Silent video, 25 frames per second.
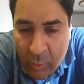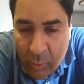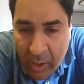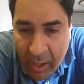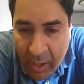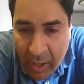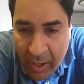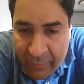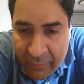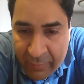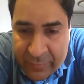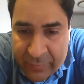
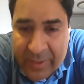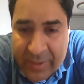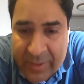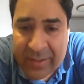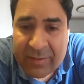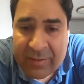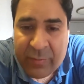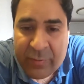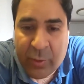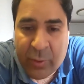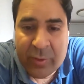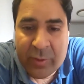After
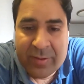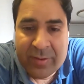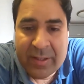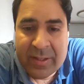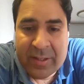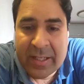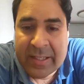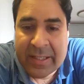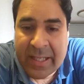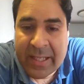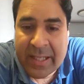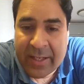it's frozen,
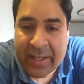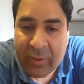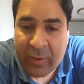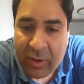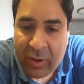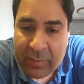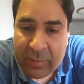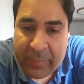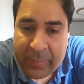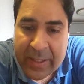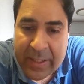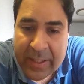it
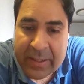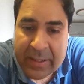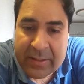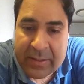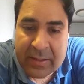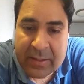cannot be